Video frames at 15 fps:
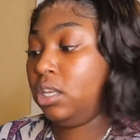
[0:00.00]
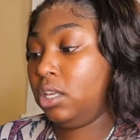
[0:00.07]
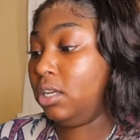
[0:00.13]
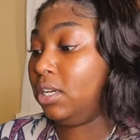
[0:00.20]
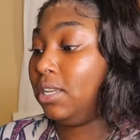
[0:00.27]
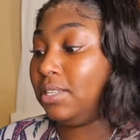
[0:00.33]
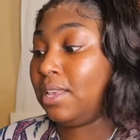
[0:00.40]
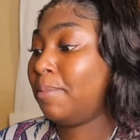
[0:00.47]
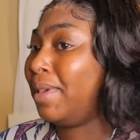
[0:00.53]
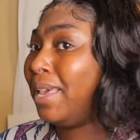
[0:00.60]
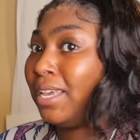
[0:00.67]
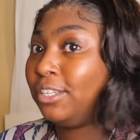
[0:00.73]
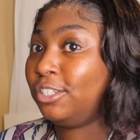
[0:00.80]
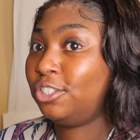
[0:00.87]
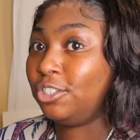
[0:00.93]
because I'm
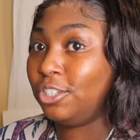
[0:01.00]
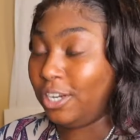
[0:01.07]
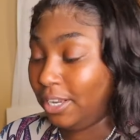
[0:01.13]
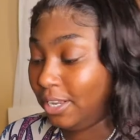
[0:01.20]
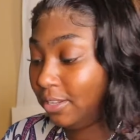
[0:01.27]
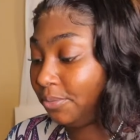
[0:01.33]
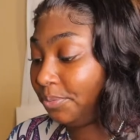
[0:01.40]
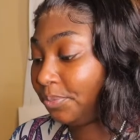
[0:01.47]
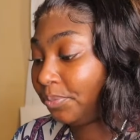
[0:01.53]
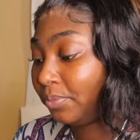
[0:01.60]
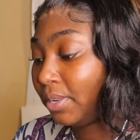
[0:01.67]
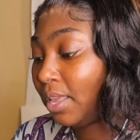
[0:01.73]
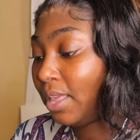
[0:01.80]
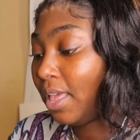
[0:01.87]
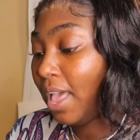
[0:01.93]
extra,
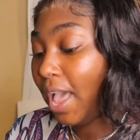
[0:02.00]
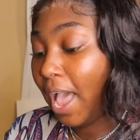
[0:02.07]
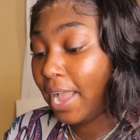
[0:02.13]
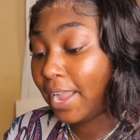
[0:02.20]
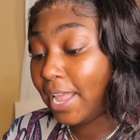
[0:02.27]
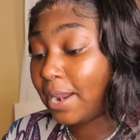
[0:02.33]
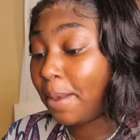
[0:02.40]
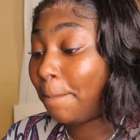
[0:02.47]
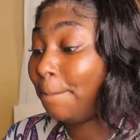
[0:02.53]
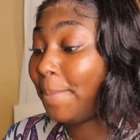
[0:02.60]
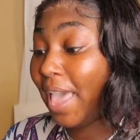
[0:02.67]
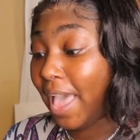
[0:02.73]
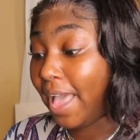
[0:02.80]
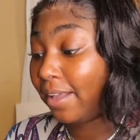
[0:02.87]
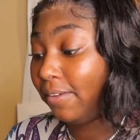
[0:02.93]
I got a
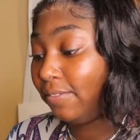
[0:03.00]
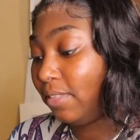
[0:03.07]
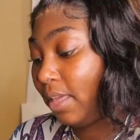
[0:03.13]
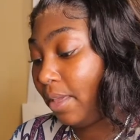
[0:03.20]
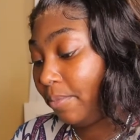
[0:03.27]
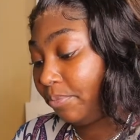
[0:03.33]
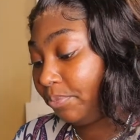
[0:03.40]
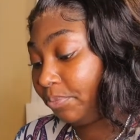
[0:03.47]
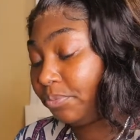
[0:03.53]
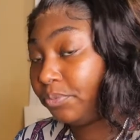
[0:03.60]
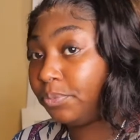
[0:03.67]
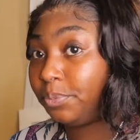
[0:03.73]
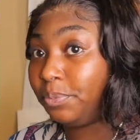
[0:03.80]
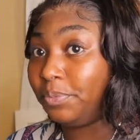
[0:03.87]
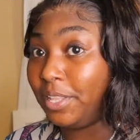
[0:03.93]
pack of them
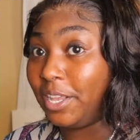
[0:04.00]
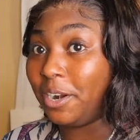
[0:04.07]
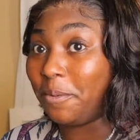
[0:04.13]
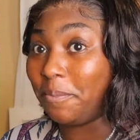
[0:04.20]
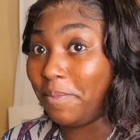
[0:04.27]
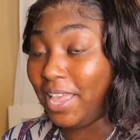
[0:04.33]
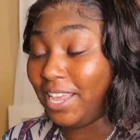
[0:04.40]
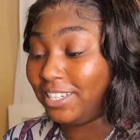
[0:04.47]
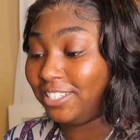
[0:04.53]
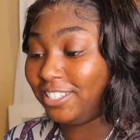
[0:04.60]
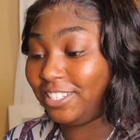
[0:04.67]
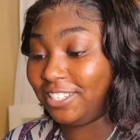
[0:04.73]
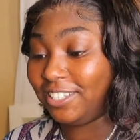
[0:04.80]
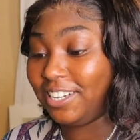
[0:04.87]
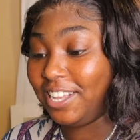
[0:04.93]
that are
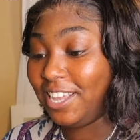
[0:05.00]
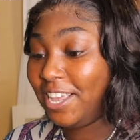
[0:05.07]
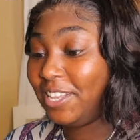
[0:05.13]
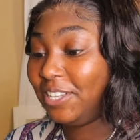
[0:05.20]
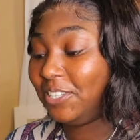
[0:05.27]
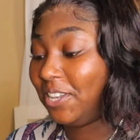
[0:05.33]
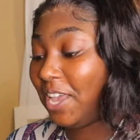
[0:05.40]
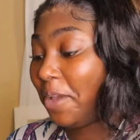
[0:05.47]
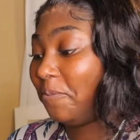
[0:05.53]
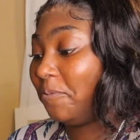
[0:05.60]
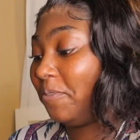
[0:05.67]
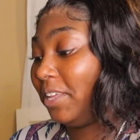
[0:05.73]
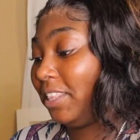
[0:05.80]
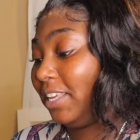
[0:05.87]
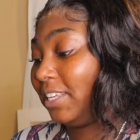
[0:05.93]
mesh. So I'm
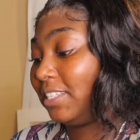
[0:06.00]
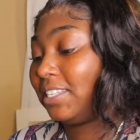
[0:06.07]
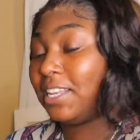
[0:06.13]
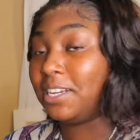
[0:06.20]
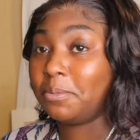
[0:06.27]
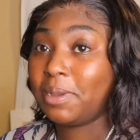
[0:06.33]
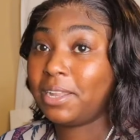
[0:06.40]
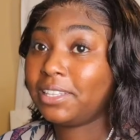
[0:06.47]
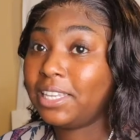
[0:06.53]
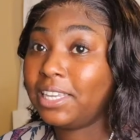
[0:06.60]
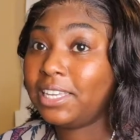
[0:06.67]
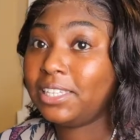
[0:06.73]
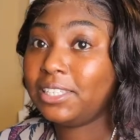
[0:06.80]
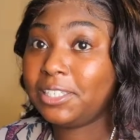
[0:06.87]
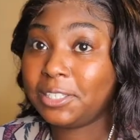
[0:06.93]
really excited about
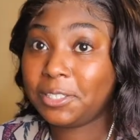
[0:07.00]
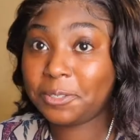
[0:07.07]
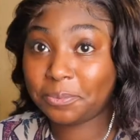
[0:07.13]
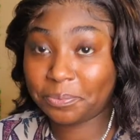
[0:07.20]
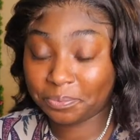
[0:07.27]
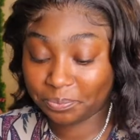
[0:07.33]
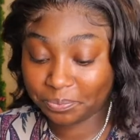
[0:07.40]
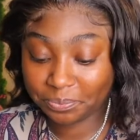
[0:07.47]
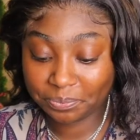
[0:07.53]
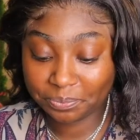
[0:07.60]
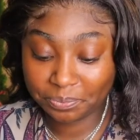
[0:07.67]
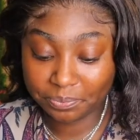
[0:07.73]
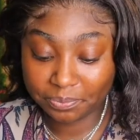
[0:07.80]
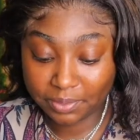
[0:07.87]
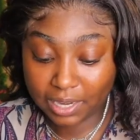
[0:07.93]
these,
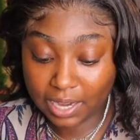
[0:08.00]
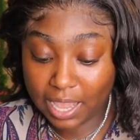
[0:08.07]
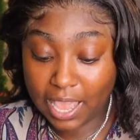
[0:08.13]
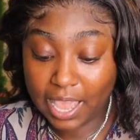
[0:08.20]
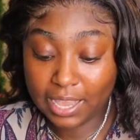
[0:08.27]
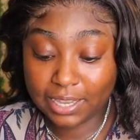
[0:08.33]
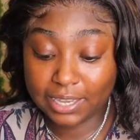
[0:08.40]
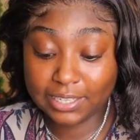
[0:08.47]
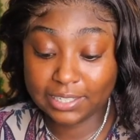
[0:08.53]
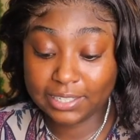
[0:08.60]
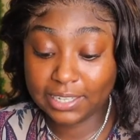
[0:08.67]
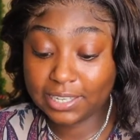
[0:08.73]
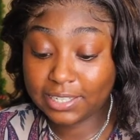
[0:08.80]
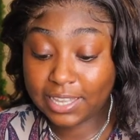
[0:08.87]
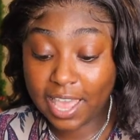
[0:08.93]
because
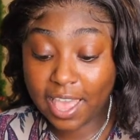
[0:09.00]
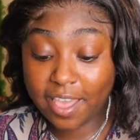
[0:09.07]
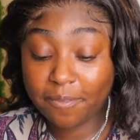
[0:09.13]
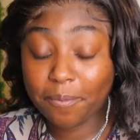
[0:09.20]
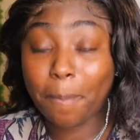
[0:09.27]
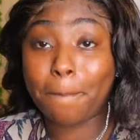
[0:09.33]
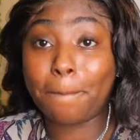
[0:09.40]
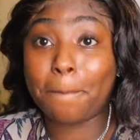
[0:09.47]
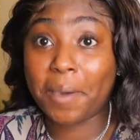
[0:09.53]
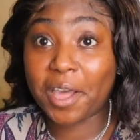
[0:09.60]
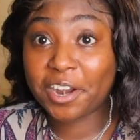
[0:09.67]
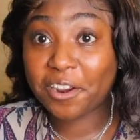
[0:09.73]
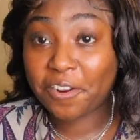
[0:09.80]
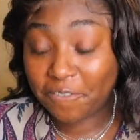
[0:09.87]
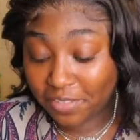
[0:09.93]
these have
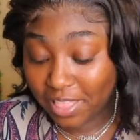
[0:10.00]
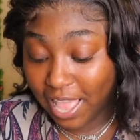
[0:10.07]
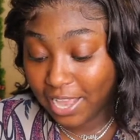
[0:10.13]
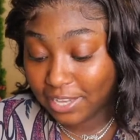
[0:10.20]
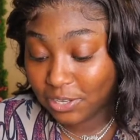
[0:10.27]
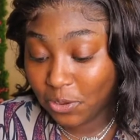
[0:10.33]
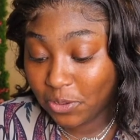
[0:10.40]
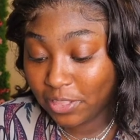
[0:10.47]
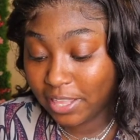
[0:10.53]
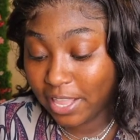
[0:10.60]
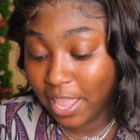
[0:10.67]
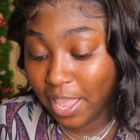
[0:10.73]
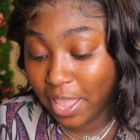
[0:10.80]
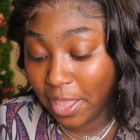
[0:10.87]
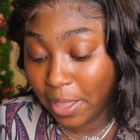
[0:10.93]
butterflies on
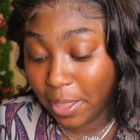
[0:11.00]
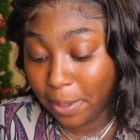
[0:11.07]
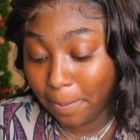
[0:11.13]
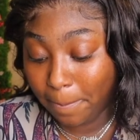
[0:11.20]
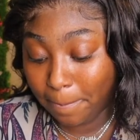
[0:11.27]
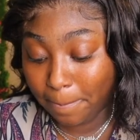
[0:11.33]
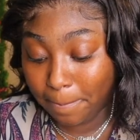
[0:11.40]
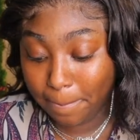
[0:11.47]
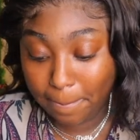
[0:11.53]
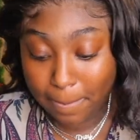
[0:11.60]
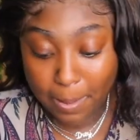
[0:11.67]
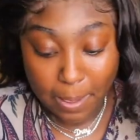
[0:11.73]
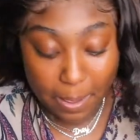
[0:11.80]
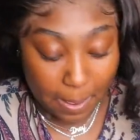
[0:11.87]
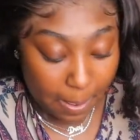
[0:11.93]
them.
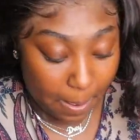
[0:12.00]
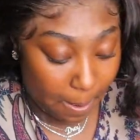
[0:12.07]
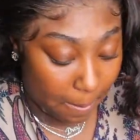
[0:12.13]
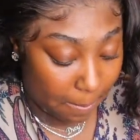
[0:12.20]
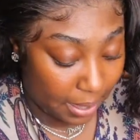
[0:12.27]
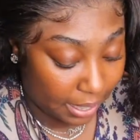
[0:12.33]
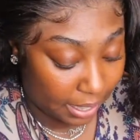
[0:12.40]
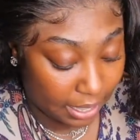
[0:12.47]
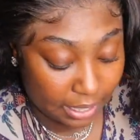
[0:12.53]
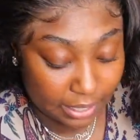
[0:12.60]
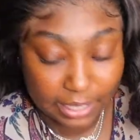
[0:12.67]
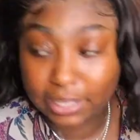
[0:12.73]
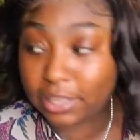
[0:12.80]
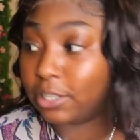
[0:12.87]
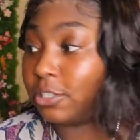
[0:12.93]
Oh my god,
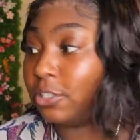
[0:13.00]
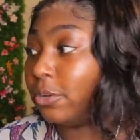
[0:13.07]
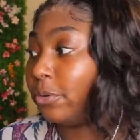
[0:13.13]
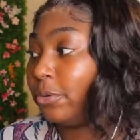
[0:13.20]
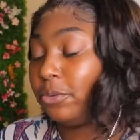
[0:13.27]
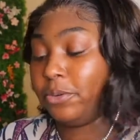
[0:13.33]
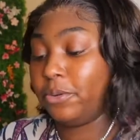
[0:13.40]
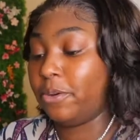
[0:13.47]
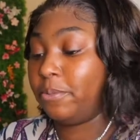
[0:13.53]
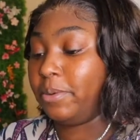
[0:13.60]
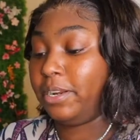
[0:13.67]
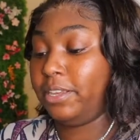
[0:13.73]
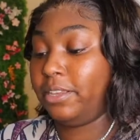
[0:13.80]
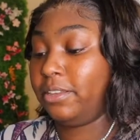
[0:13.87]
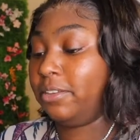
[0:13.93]
they look so cute
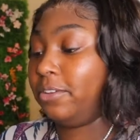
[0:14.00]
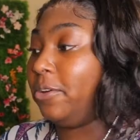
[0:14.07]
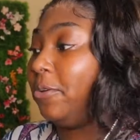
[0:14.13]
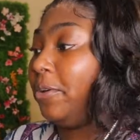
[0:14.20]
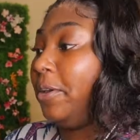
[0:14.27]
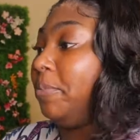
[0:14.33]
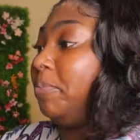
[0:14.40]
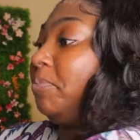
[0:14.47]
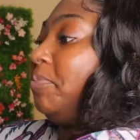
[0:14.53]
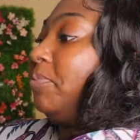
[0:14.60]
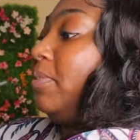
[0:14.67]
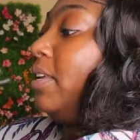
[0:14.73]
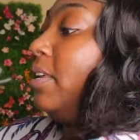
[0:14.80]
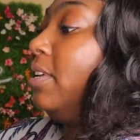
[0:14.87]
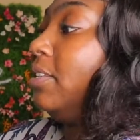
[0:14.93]
already. Okay,
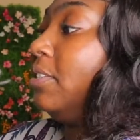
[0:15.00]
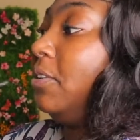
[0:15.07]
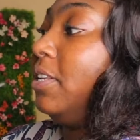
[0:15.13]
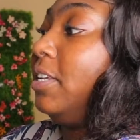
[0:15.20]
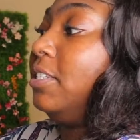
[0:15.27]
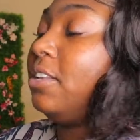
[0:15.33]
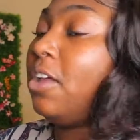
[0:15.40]
so these